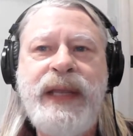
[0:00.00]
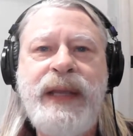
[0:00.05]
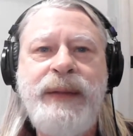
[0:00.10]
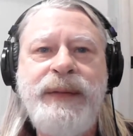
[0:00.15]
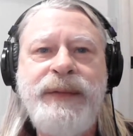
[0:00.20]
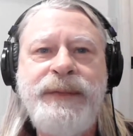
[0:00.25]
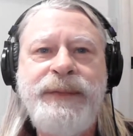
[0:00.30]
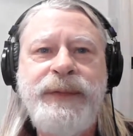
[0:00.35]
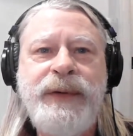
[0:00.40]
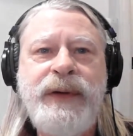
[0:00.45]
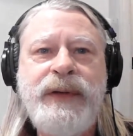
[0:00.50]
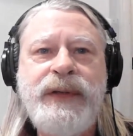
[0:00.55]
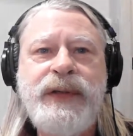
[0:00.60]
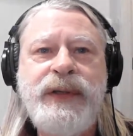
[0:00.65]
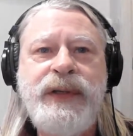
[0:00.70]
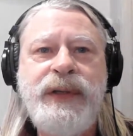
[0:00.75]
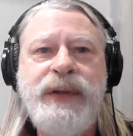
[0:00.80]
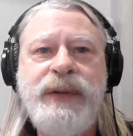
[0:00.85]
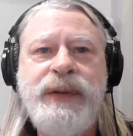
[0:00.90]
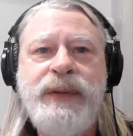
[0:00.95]
became the
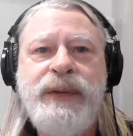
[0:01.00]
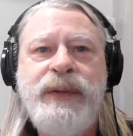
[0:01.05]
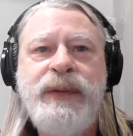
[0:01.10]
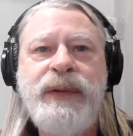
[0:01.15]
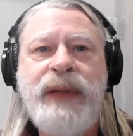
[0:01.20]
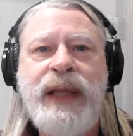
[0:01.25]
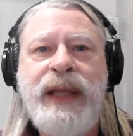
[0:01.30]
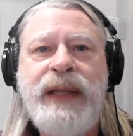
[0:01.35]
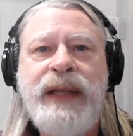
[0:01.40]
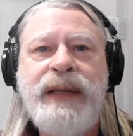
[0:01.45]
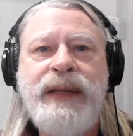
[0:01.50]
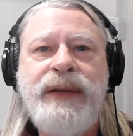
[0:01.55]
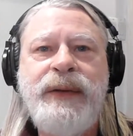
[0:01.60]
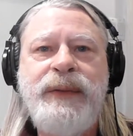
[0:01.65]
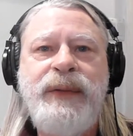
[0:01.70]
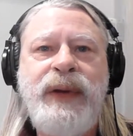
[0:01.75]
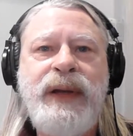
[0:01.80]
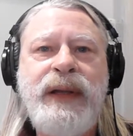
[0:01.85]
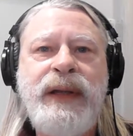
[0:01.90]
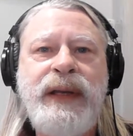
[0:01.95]
first to land on
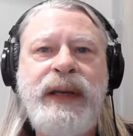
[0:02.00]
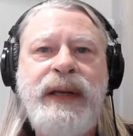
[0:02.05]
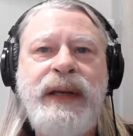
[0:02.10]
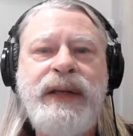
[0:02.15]
the rugged,